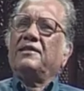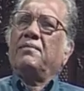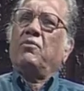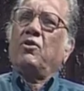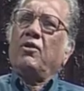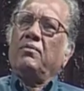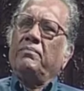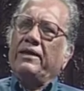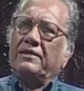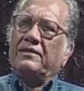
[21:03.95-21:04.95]
the Mughal
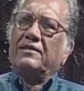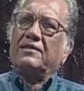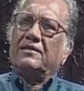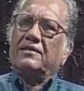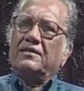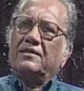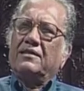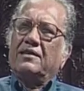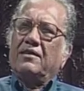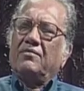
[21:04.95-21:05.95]
mint
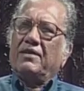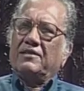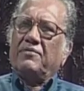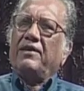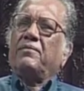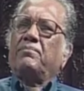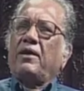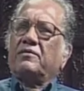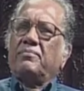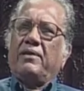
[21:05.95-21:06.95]
was very
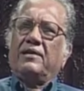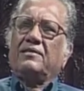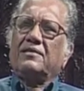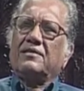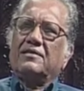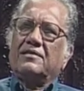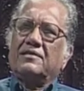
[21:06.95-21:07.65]
prosperous.